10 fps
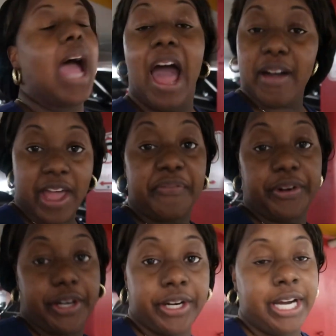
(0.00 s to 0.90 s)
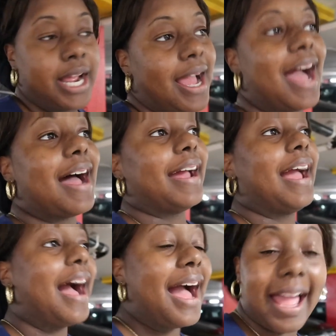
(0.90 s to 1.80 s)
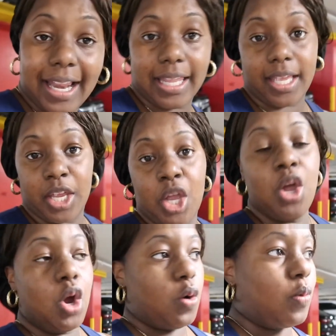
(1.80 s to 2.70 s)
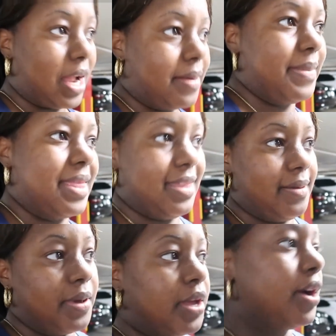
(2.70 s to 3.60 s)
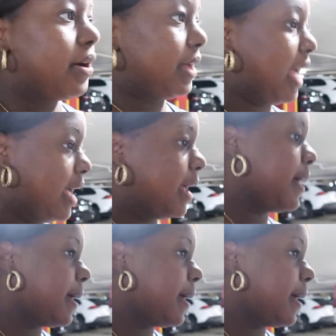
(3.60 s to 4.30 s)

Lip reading: However, I highly recommend them, okay?